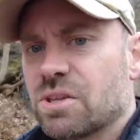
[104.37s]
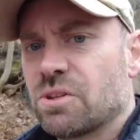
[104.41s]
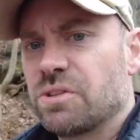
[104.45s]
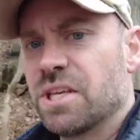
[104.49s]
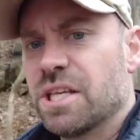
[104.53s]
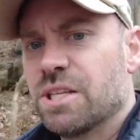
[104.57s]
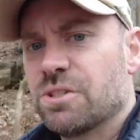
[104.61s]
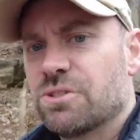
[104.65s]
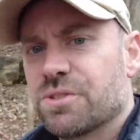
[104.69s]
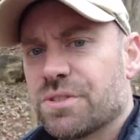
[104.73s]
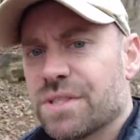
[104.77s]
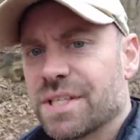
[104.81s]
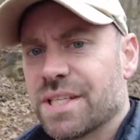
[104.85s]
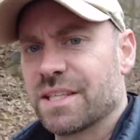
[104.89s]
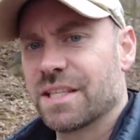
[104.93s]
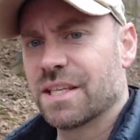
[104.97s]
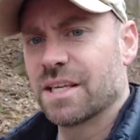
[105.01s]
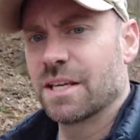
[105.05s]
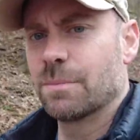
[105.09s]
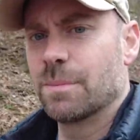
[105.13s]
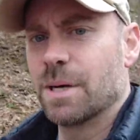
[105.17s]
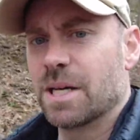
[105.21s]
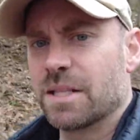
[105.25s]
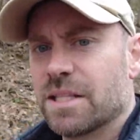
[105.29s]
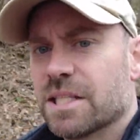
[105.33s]
So the interesting
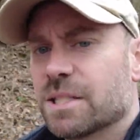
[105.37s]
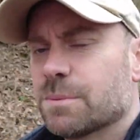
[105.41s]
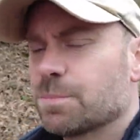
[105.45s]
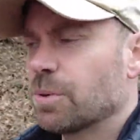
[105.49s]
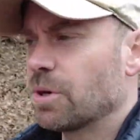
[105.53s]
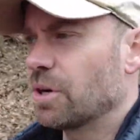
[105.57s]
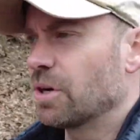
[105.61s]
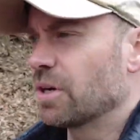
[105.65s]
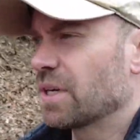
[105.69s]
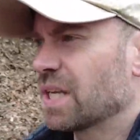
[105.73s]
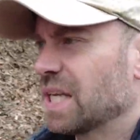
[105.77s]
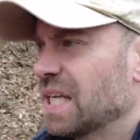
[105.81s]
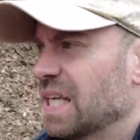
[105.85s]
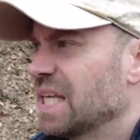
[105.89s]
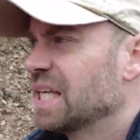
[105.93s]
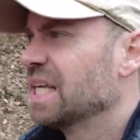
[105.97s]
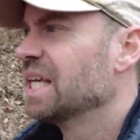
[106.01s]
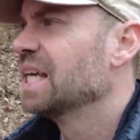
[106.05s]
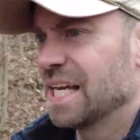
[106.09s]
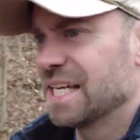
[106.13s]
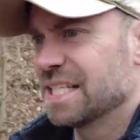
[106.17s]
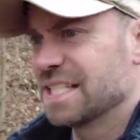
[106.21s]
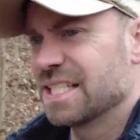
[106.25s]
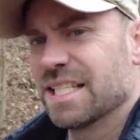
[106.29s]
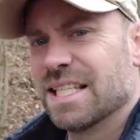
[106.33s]
thing about this park
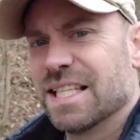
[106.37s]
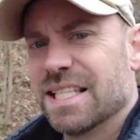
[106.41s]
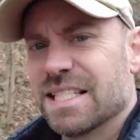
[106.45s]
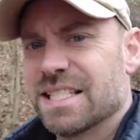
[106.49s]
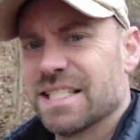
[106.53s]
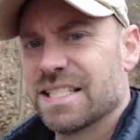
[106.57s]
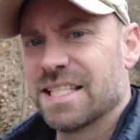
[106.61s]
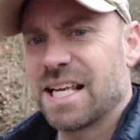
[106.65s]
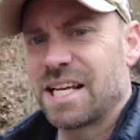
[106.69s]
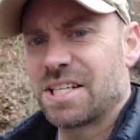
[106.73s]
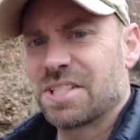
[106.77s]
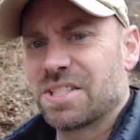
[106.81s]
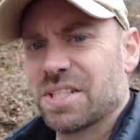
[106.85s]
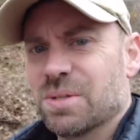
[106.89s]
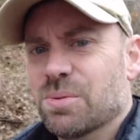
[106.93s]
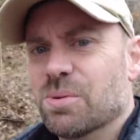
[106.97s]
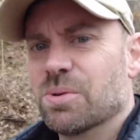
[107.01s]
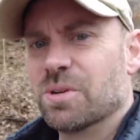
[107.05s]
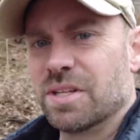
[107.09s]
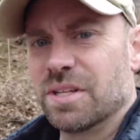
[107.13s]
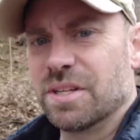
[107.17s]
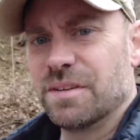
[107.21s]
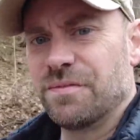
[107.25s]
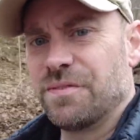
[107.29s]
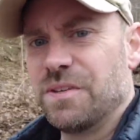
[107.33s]
is that this is actually
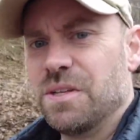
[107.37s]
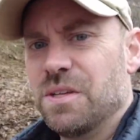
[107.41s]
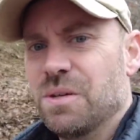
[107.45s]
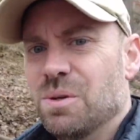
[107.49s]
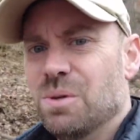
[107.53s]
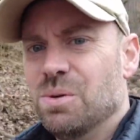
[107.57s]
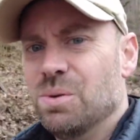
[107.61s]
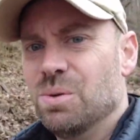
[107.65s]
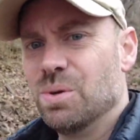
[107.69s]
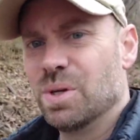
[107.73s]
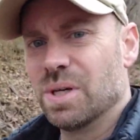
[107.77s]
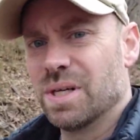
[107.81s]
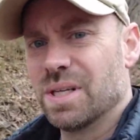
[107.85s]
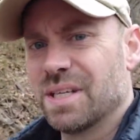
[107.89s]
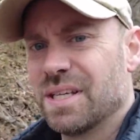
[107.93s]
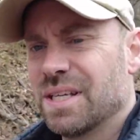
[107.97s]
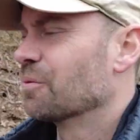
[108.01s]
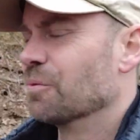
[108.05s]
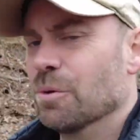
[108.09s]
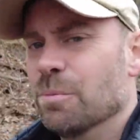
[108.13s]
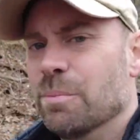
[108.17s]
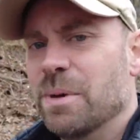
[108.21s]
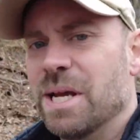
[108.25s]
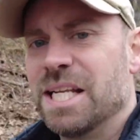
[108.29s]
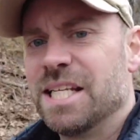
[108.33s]
one of the few
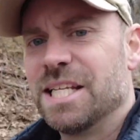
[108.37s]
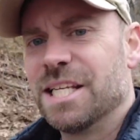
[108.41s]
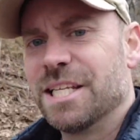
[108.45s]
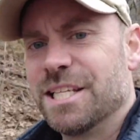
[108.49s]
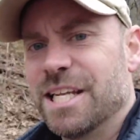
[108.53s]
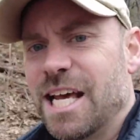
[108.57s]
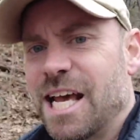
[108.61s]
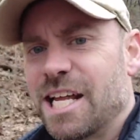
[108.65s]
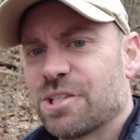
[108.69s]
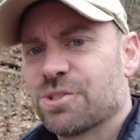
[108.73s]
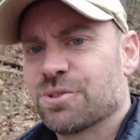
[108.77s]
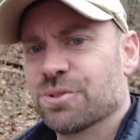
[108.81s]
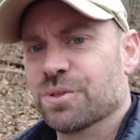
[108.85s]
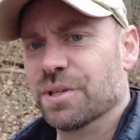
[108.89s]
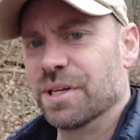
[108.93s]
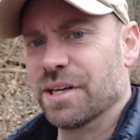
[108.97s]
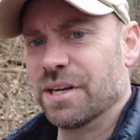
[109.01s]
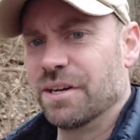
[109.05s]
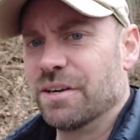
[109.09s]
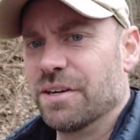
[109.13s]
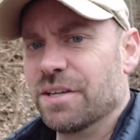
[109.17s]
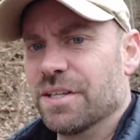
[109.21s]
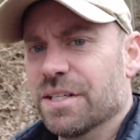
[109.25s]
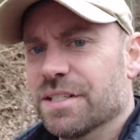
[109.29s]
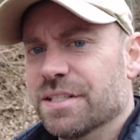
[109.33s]
remaining natural
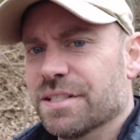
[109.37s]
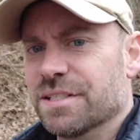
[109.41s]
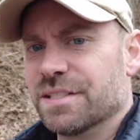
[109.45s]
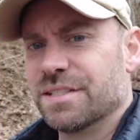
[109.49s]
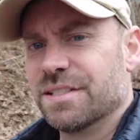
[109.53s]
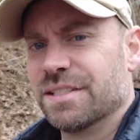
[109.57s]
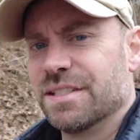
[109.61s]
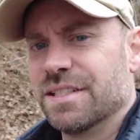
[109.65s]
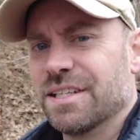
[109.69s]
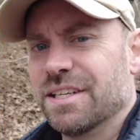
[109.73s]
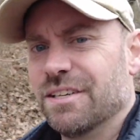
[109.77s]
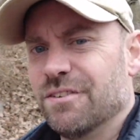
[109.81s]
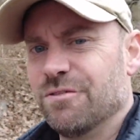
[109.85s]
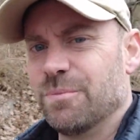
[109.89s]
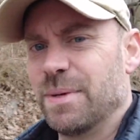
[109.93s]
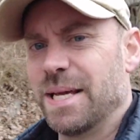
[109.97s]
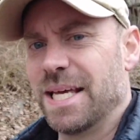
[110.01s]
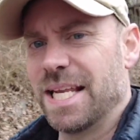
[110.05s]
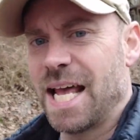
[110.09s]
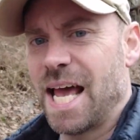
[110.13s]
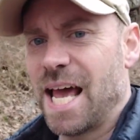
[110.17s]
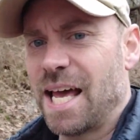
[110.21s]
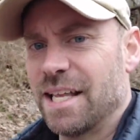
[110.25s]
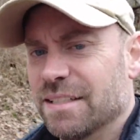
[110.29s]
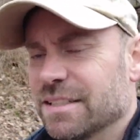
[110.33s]
areas of
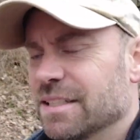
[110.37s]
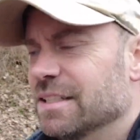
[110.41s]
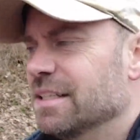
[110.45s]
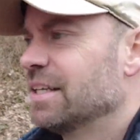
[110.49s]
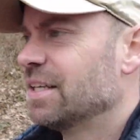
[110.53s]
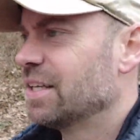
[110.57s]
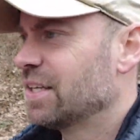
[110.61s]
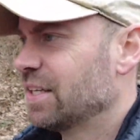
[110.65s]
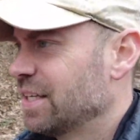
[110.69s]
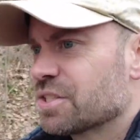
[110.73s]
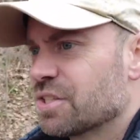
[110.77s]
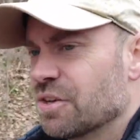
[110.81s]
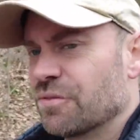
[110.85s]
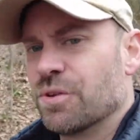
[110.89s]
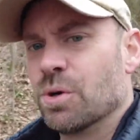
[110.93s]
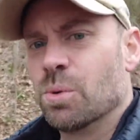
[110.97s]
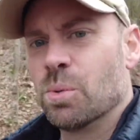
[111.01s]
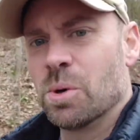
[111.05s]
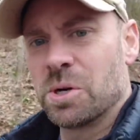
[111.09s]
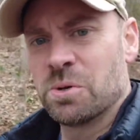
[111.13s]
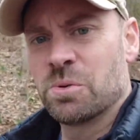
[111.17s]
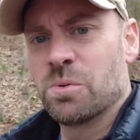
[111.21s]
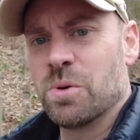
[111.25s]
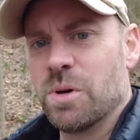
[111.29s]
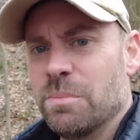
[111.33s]
Manhattan. So if you
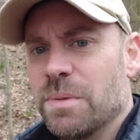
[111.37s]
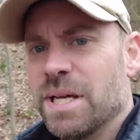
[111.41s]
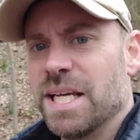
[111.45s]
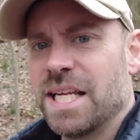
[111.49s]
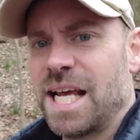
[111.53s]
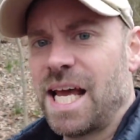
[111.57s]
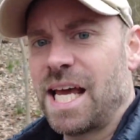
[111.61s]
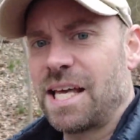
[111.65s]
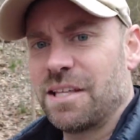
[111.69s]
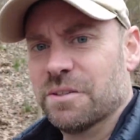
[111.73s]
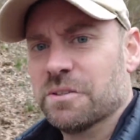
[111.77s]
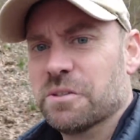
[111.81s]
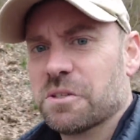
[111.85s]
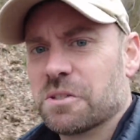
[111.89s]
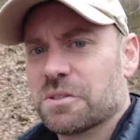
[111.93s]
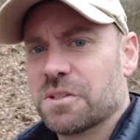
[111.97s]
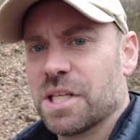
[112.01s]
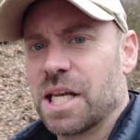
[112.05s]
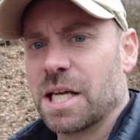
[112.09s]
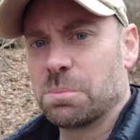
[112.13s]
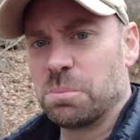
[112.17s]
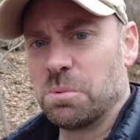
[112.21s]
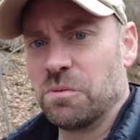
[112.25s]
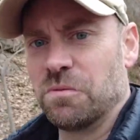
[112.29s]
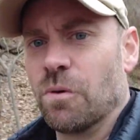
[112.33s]
wonder what Manhattan looked
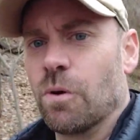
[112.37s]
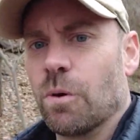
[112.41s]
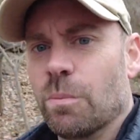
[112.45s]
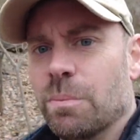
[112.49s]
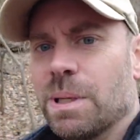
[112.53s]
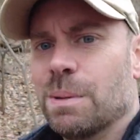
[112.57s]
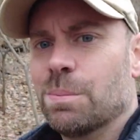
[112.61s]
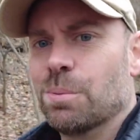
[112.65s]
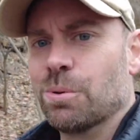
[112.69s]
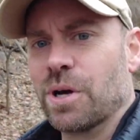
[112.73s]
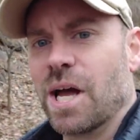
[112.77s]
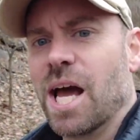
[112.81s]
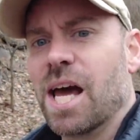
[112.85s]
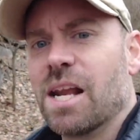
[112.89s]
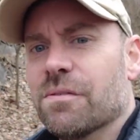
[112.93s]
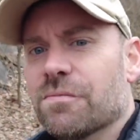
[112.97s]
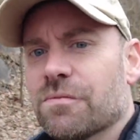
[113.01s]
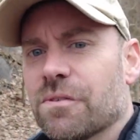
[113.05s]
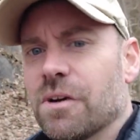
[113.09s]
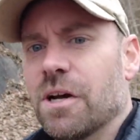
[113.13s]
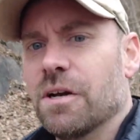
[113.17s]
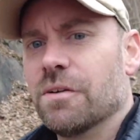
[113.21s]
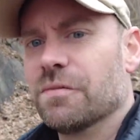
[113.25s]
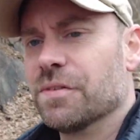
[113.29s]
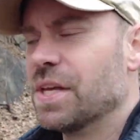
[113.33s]
like before people got
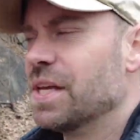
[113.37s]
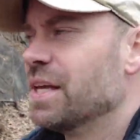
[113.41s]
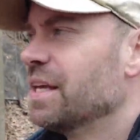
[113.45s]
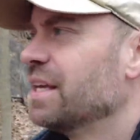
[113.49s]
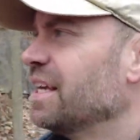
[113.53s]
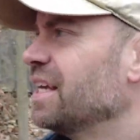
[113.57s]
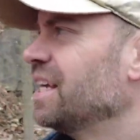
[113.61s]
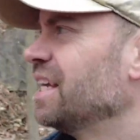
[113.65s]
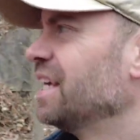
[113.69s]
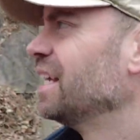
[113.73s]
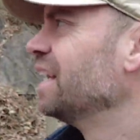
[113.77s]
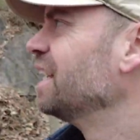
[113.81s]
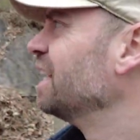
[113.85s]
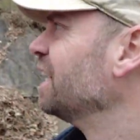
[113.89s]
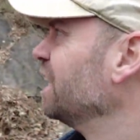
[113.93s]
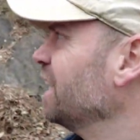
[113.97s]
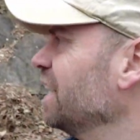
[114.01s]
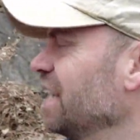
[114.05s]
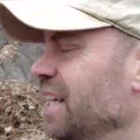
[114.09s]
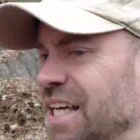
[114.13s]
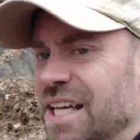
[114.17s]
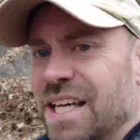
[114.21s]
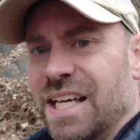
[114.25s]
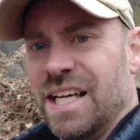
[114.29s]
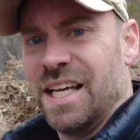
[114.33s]
involved,
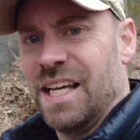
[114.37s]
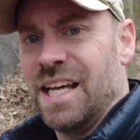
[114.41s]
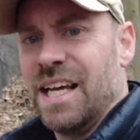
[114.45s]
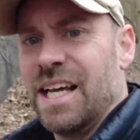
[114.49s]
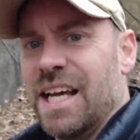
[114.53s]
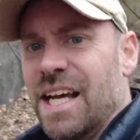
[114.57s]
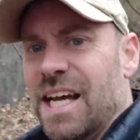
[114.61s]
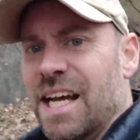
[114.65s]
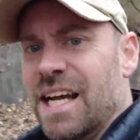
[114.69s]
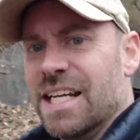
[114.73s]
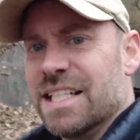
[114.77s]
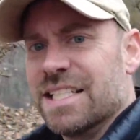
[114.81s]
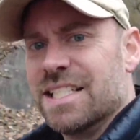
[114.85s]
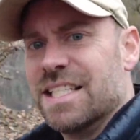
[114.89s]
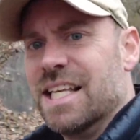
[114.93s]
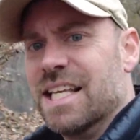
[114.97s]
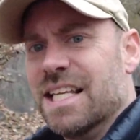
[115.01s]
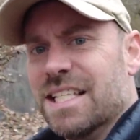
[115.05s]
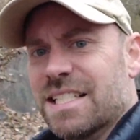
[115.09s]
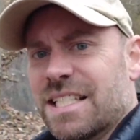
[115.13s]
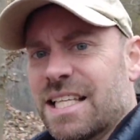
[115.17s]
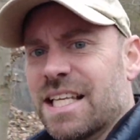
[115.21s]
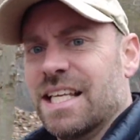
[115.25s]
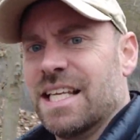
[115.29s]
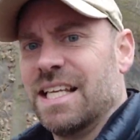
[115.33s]
it's
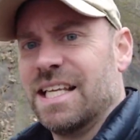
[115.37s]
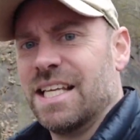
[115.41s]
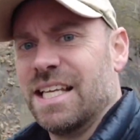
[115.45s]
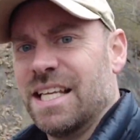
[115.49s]
this.